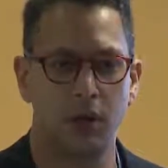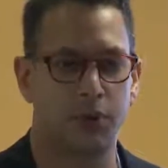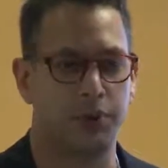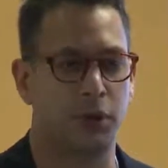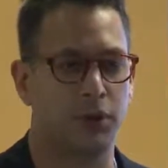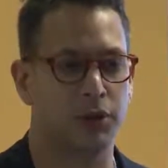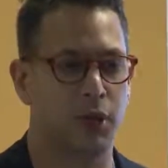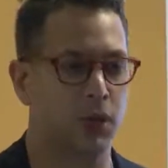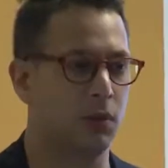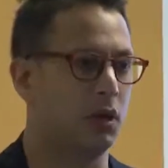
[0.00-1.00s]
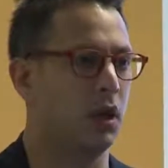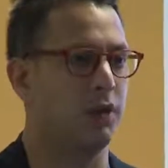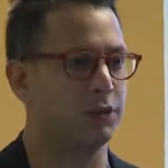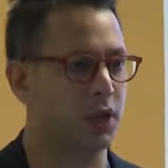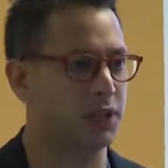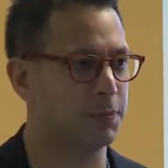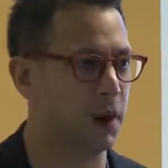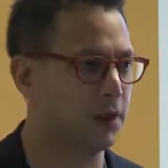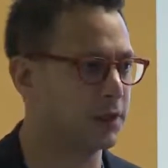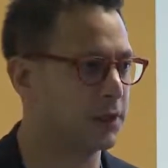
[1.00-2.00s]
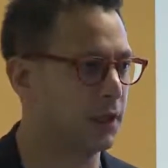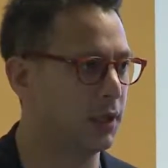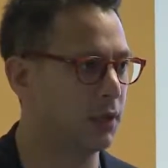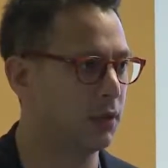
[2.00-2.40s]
With blockchain, when you have transparency,